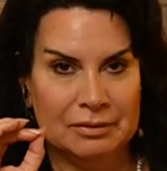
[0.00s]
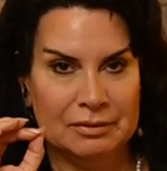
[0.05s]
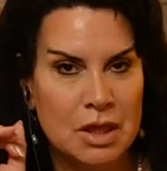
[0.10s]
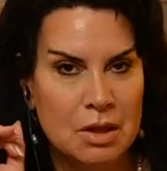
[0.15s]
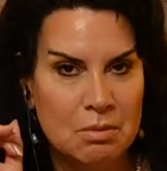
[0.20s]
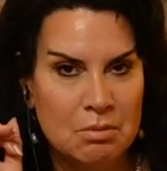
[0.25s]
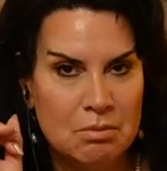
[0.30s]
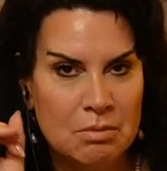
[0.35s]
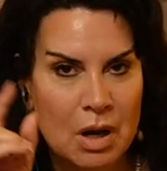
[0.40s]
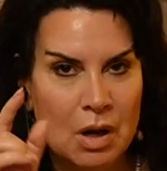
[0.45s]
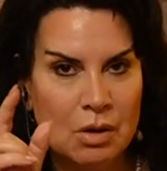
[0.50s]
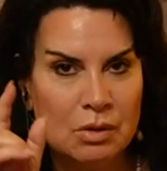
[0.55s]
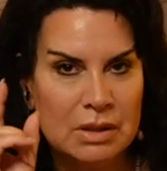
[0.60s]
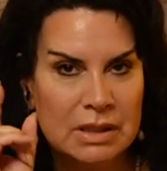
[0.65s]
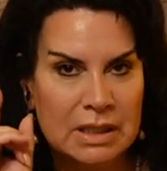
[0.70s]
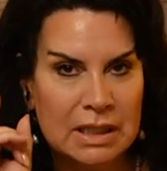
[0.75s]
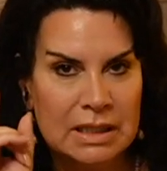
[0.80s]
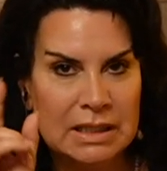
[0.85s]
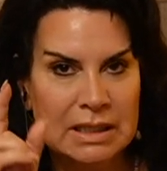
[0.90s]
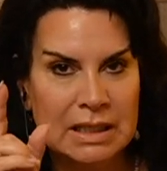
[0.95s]
The
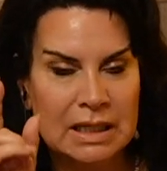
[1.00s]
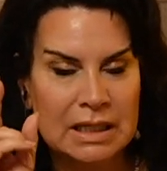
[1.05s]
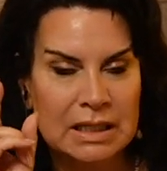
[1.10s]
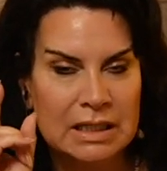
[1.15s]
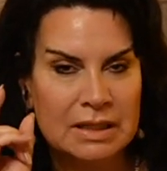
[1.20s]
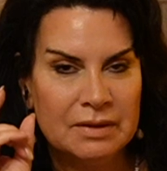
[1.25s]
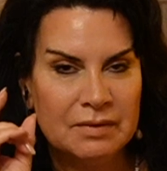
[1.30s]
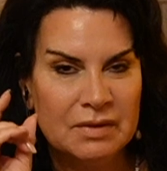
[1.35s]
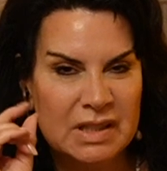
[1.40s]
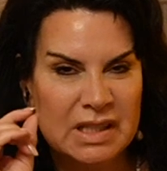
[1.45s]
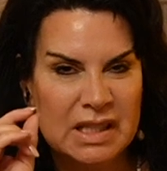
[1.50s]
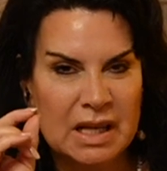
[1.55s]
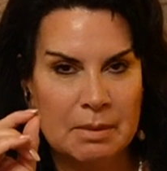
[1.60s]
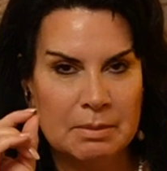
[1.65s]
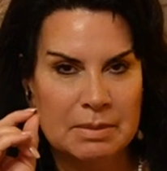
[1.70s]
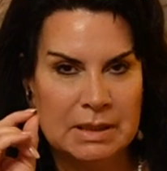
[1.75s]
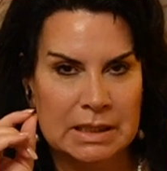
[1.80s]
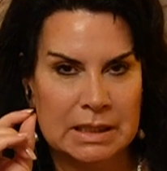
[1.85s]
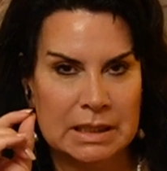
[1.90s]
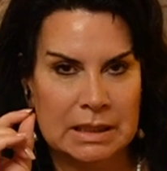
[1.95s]
most addictive
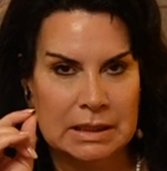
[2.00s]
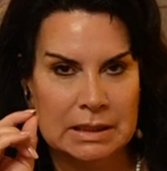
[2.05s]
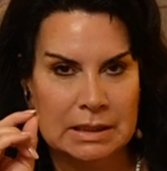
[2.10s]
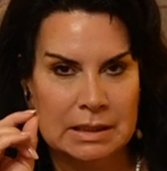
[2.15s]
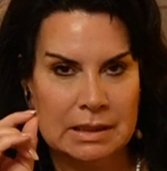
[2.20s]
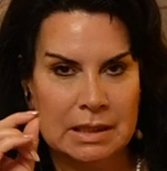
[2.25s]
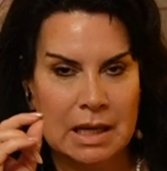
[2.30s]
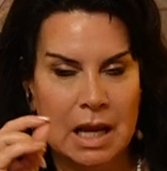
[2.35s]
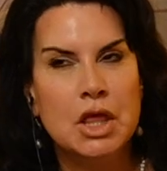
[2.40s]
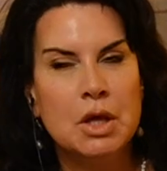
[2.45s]
substance,